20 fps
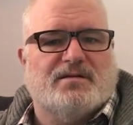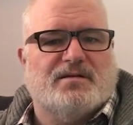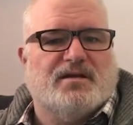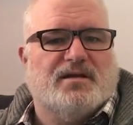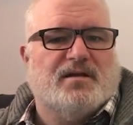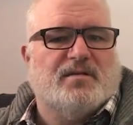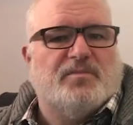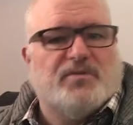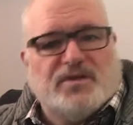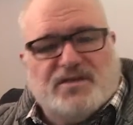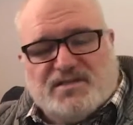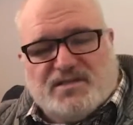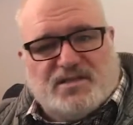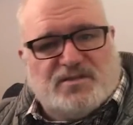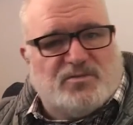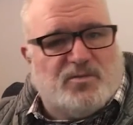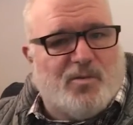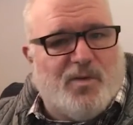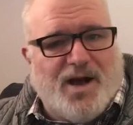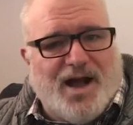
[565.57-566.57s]
In a place
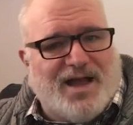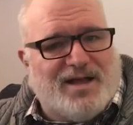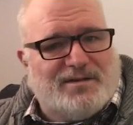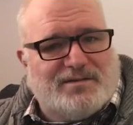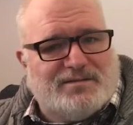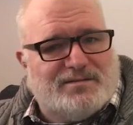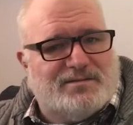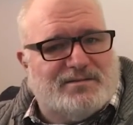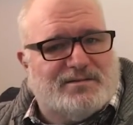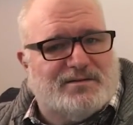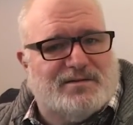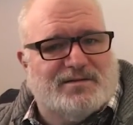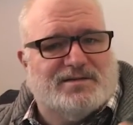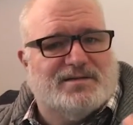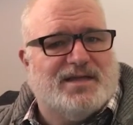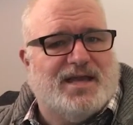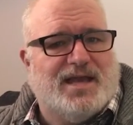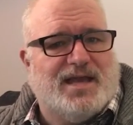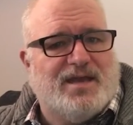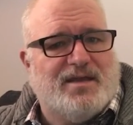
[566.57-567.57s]
that's wild or
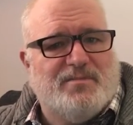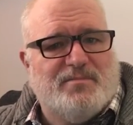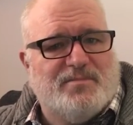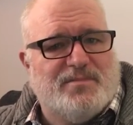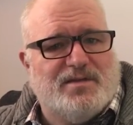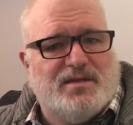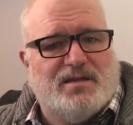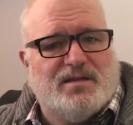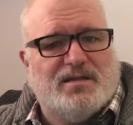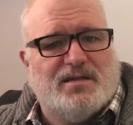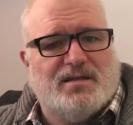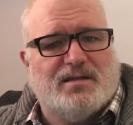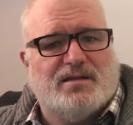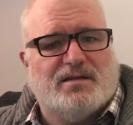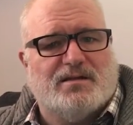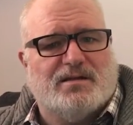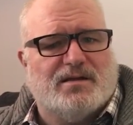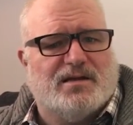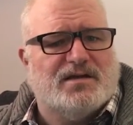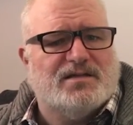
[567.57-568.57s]
untamed,
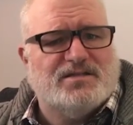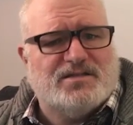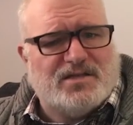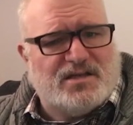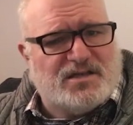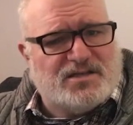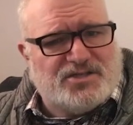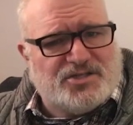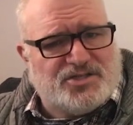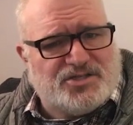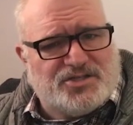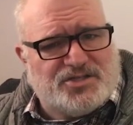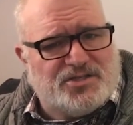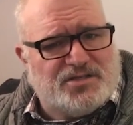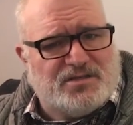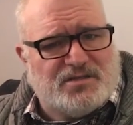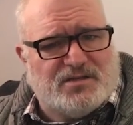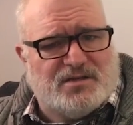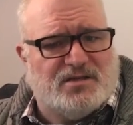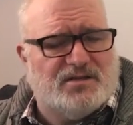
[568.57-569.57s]

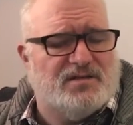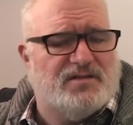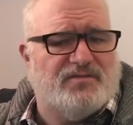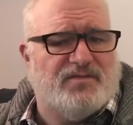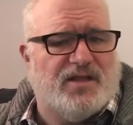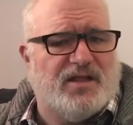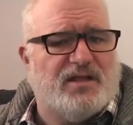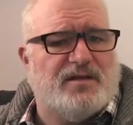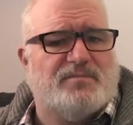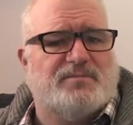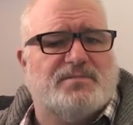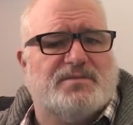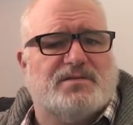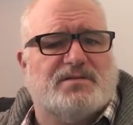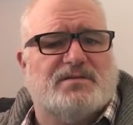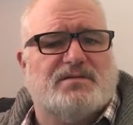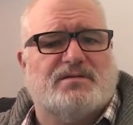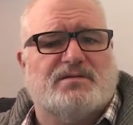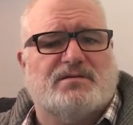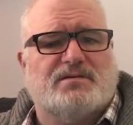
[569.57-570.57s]
untouched, undeveloped?